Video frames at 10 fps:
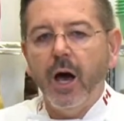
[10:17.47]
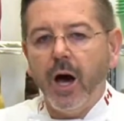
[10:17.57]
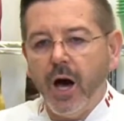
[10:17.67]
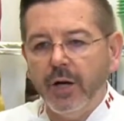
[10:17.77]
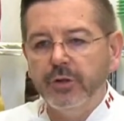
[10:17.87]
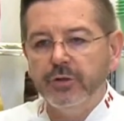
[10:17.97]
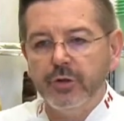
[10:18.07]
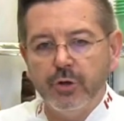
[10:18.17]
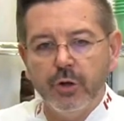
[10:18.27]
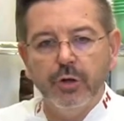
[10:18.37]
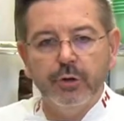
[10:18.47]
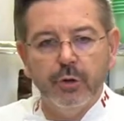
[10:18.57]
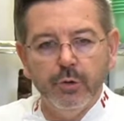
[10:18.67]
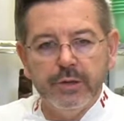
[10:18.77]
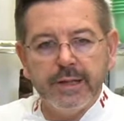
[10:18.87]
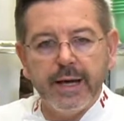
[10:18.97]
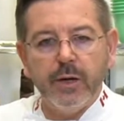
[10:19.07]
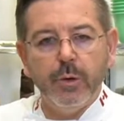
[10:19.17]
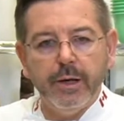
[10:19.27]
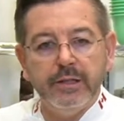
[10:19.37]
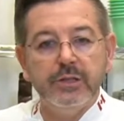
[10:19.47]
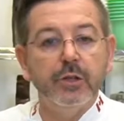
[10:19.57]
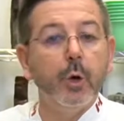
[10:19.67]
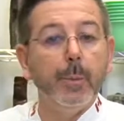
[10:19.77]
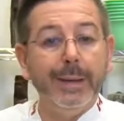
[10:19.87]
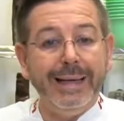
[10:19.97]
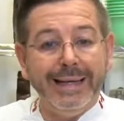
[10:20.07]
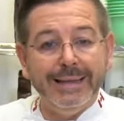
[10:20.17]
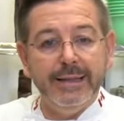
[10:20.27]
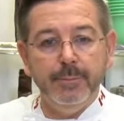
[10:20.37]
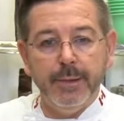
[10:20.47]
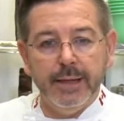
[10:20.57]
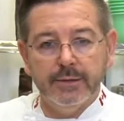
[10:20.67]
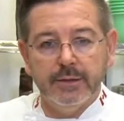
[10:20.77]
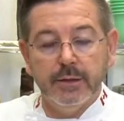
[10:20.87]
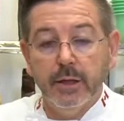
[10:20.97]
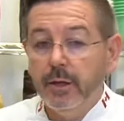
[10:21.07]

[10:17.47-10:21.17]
How does the chocolate looks like when it's completely melted?